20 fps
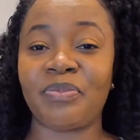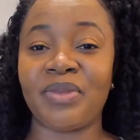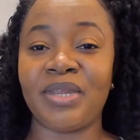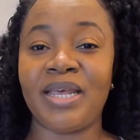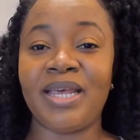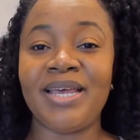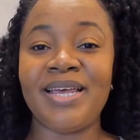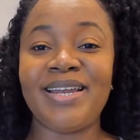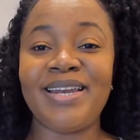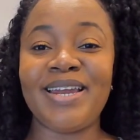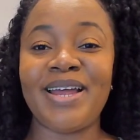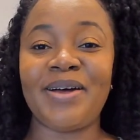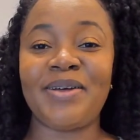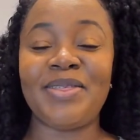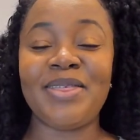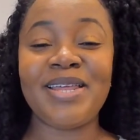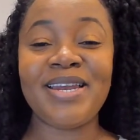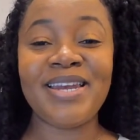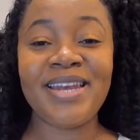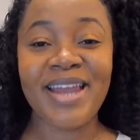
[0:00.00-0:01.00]
Now, the
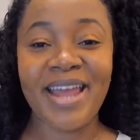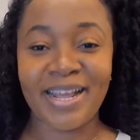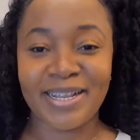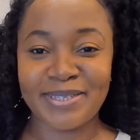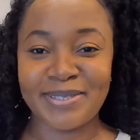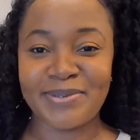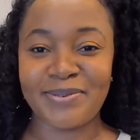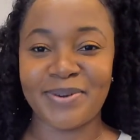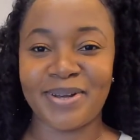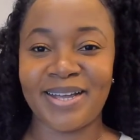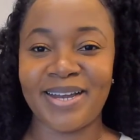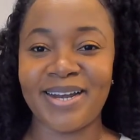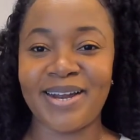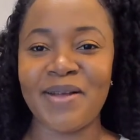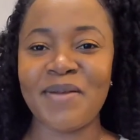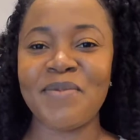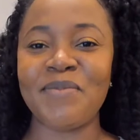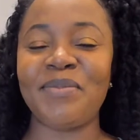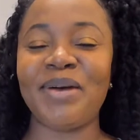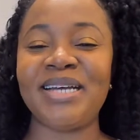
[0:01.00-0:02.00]
next one,
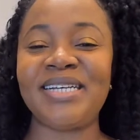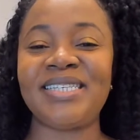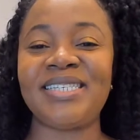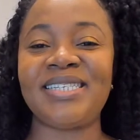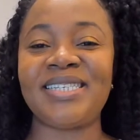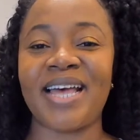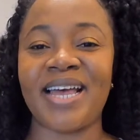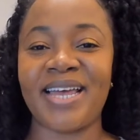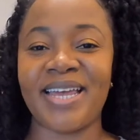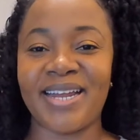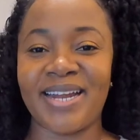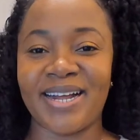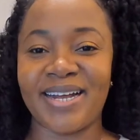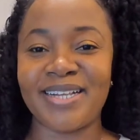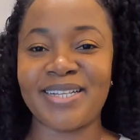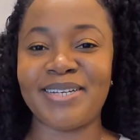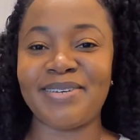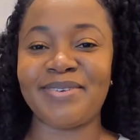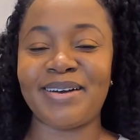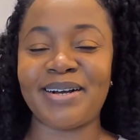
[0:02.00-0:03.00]
my second highly
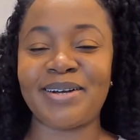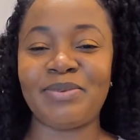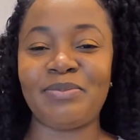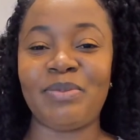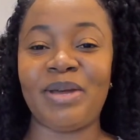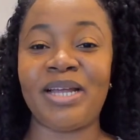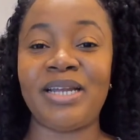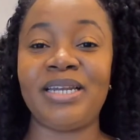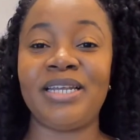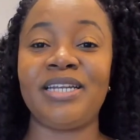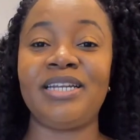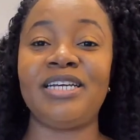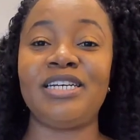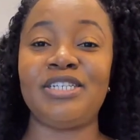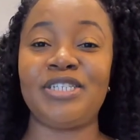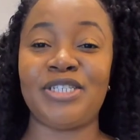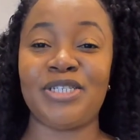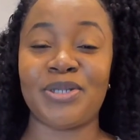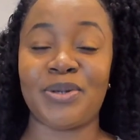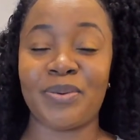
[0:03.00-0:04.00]
recommended, is
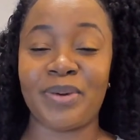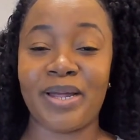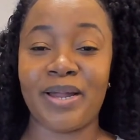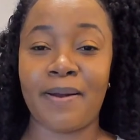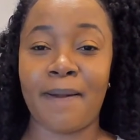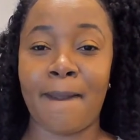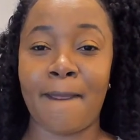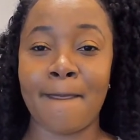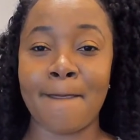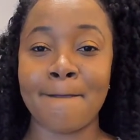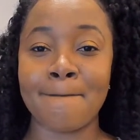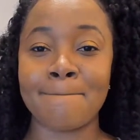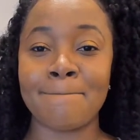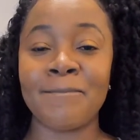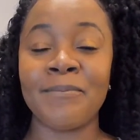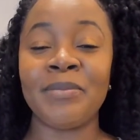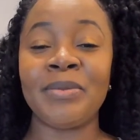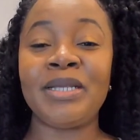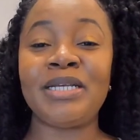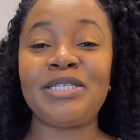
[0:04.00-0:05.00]
Showit.
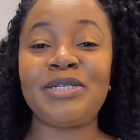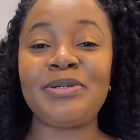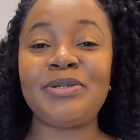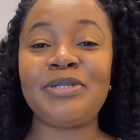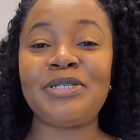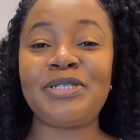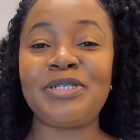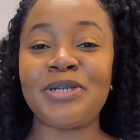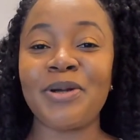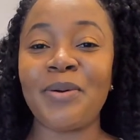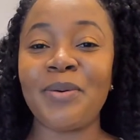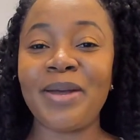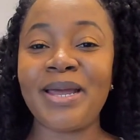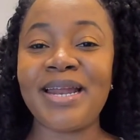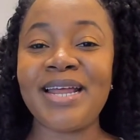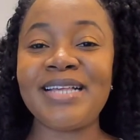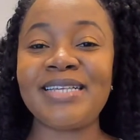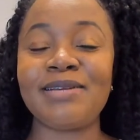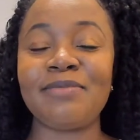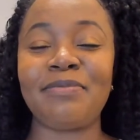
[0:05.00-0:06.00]
So Showit is a
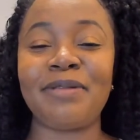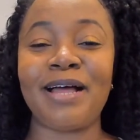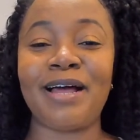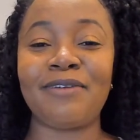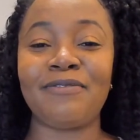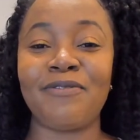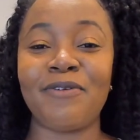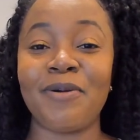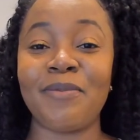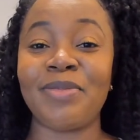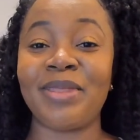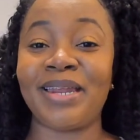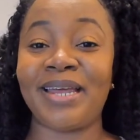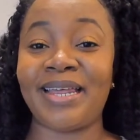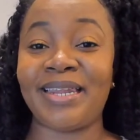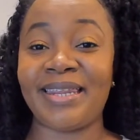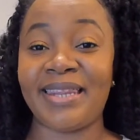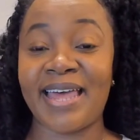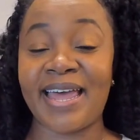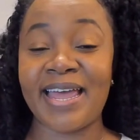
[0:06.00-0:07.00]
platform that I
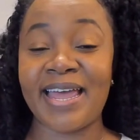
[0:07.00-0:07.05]
like